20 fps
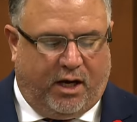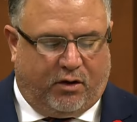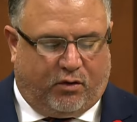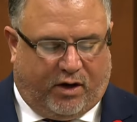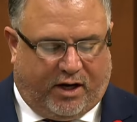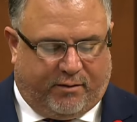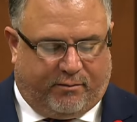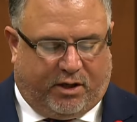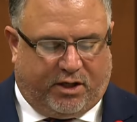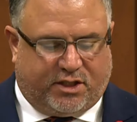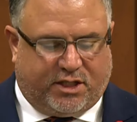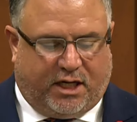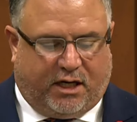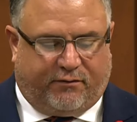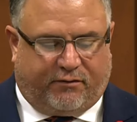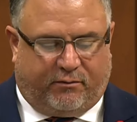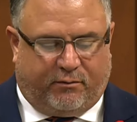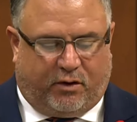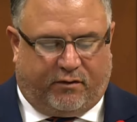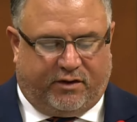Greg
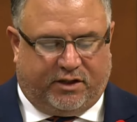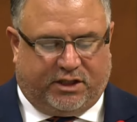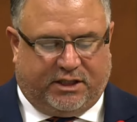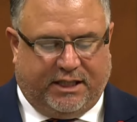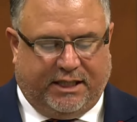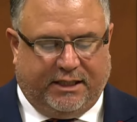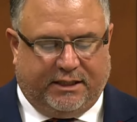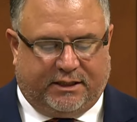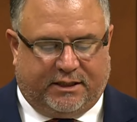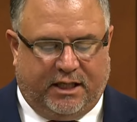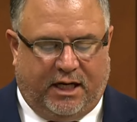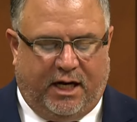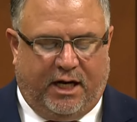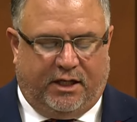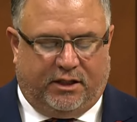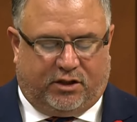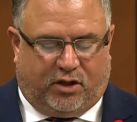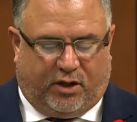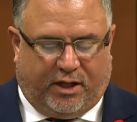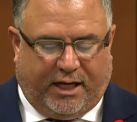Martel, from overseas
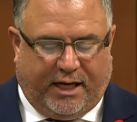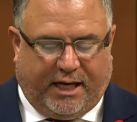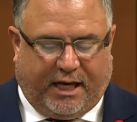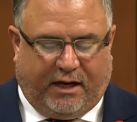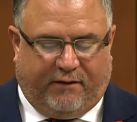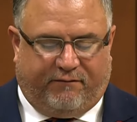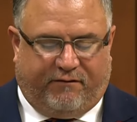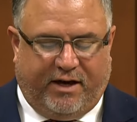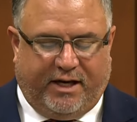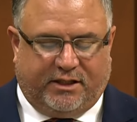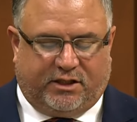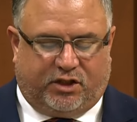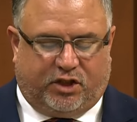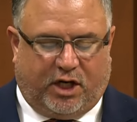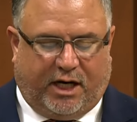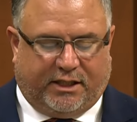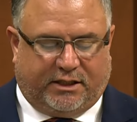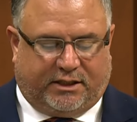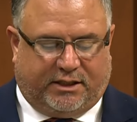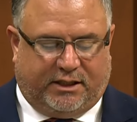so that he can face
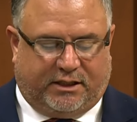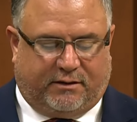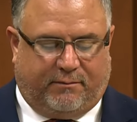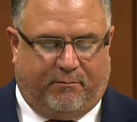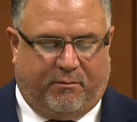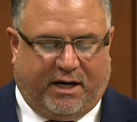justice.